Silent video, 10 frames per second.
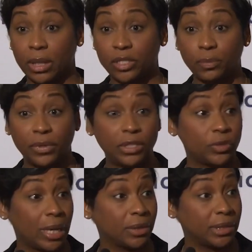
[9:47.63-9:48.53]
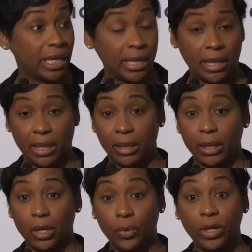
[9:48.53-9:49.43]
as a pretrial detainee
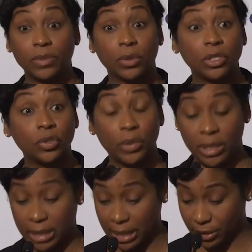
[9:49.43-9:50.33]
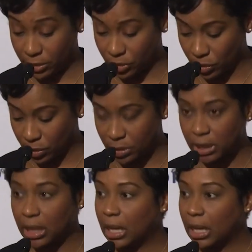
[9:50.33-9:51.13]
when he was only 29 years old